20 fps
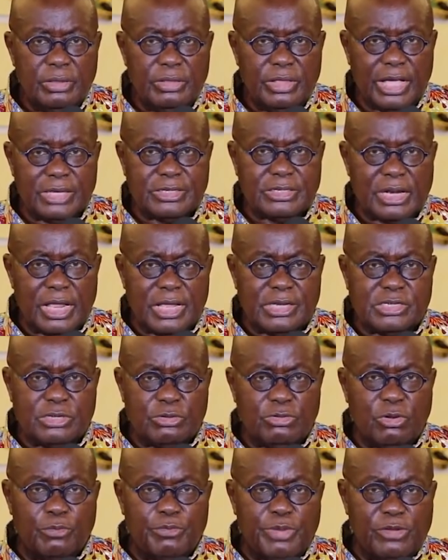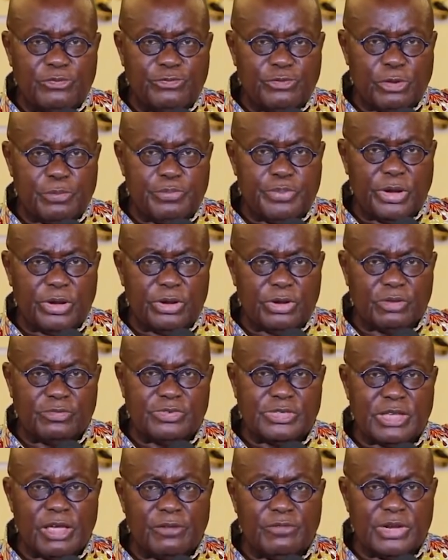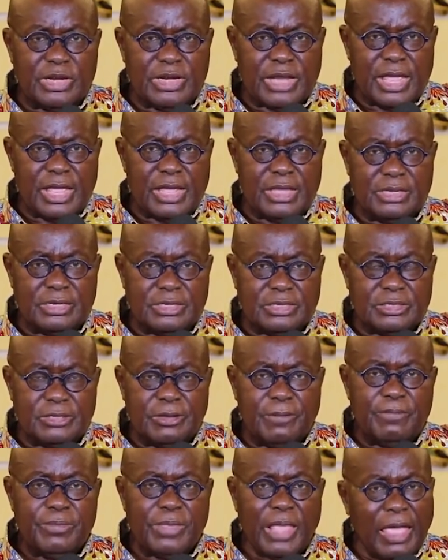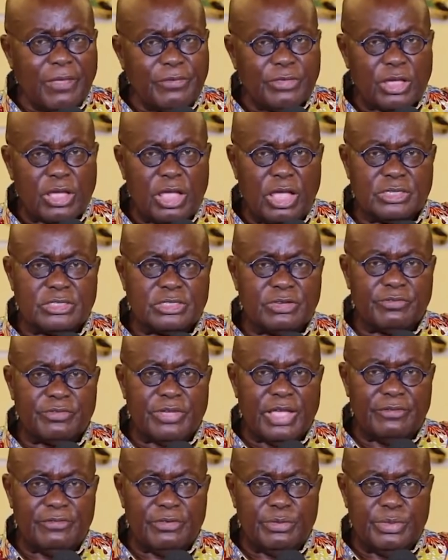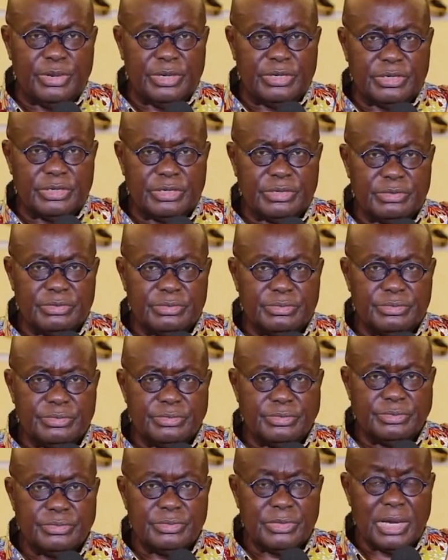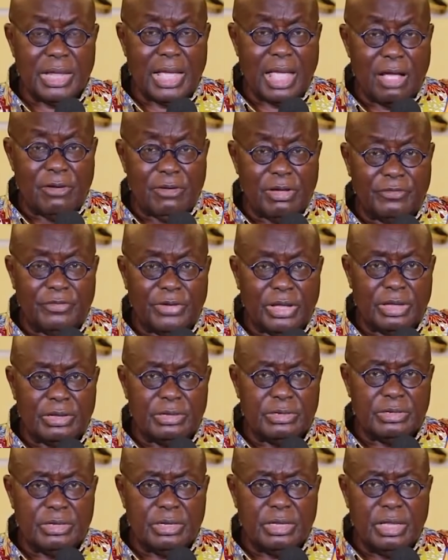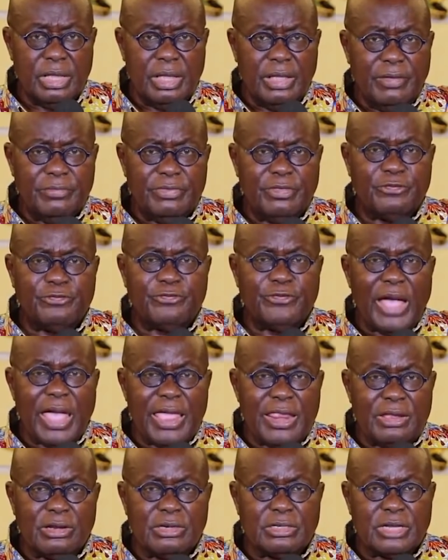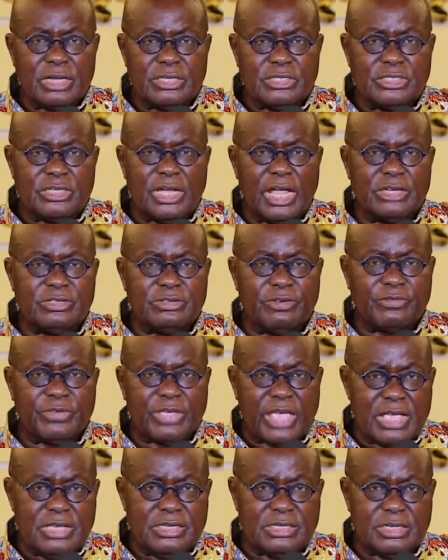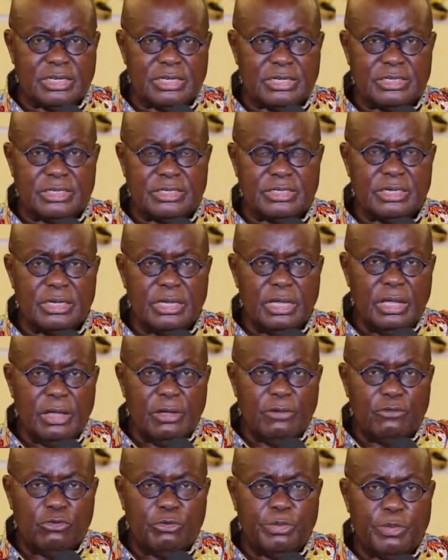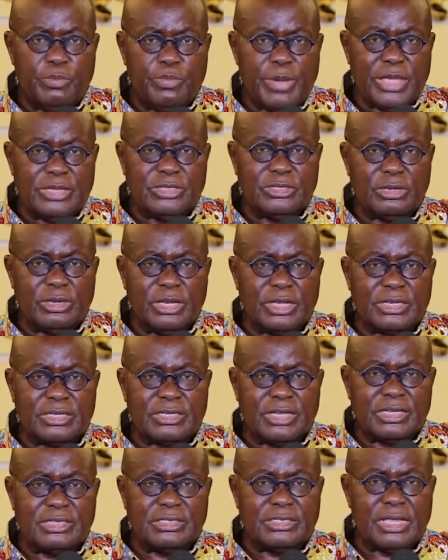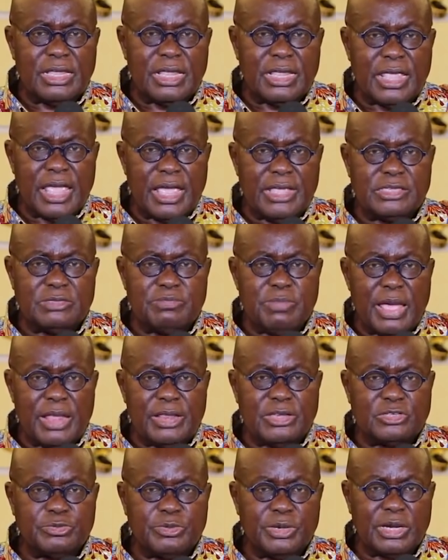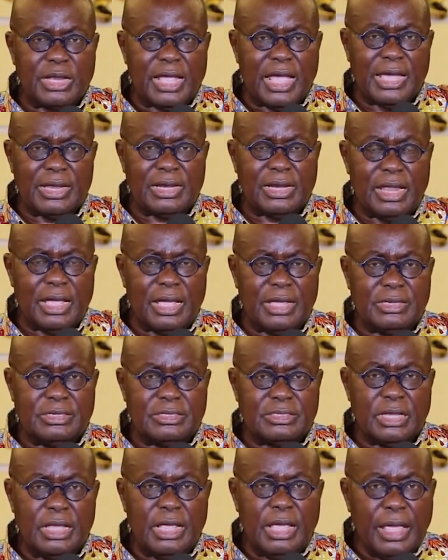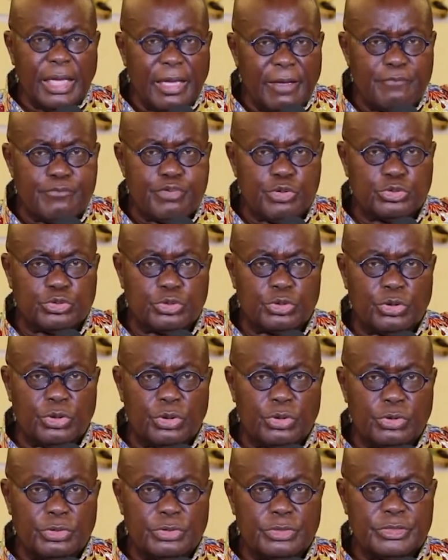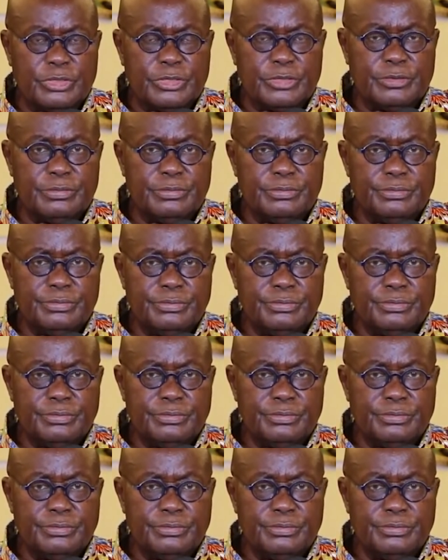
The isolation will be for a period of 7 days at the cost of government. However, the final discharge of cases will be based on existing case management guidelines and protocols.